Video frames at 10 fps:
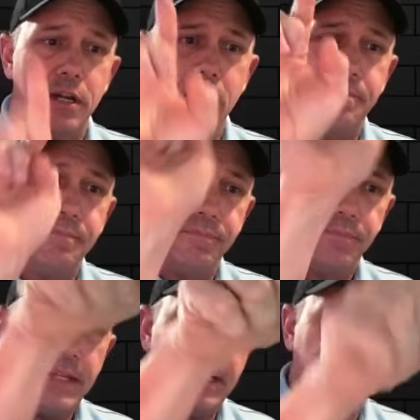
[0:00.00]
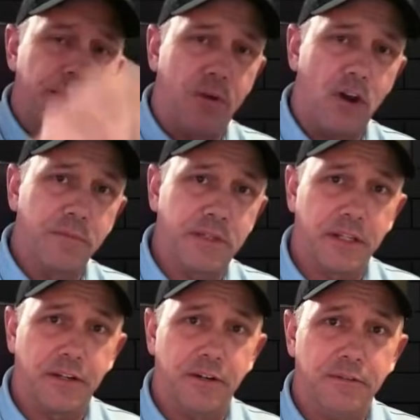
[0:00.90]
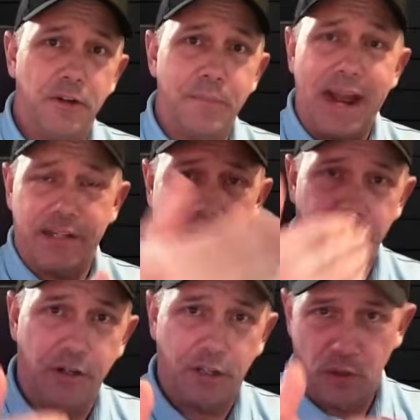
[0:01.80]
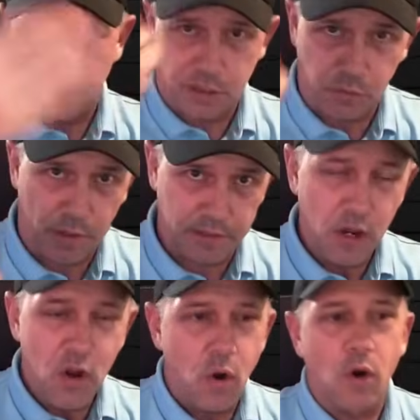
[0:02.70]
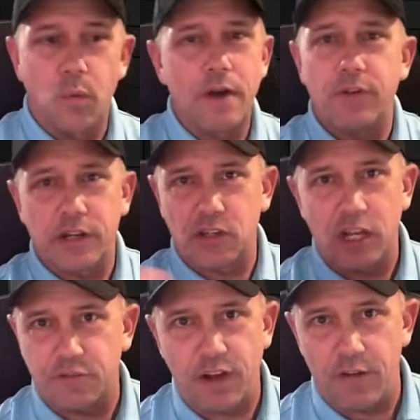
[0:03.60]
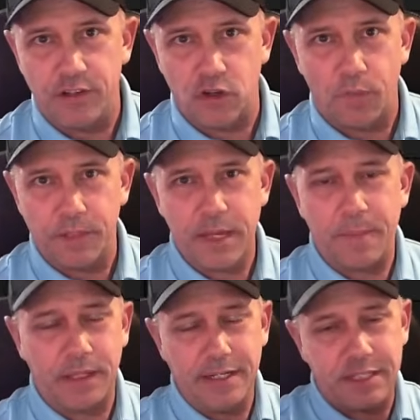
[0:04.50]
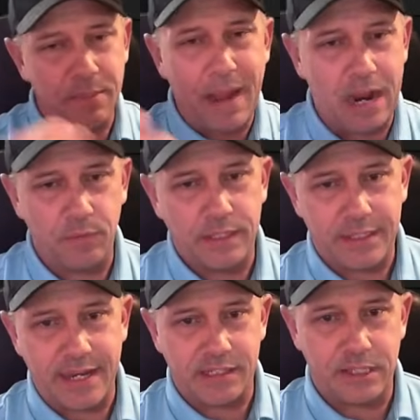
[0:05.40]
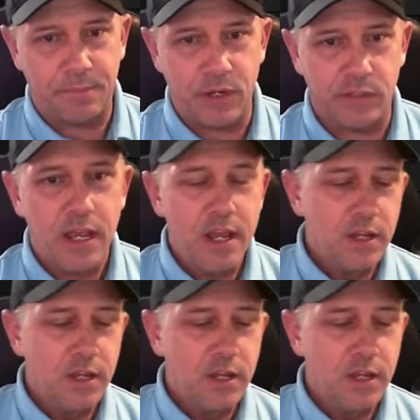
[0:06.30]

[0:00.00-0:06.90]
up into the bottom cylinder or back cylinder, closest one, or whatever exhaust valve is open. Typically it's the back when it takes the abuse.